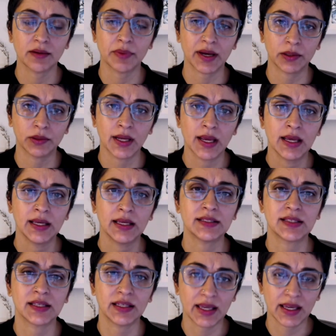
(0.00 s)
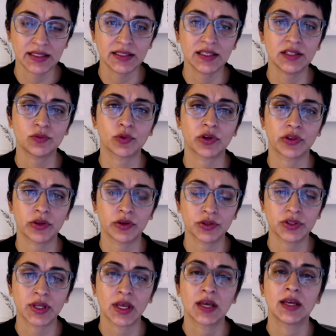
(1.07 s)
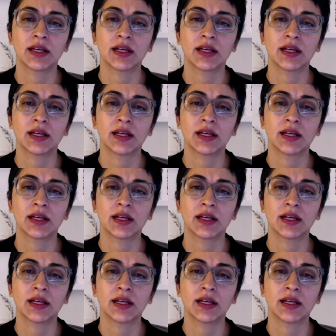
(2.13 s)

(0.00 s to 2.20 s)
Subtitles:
about is in cases where there's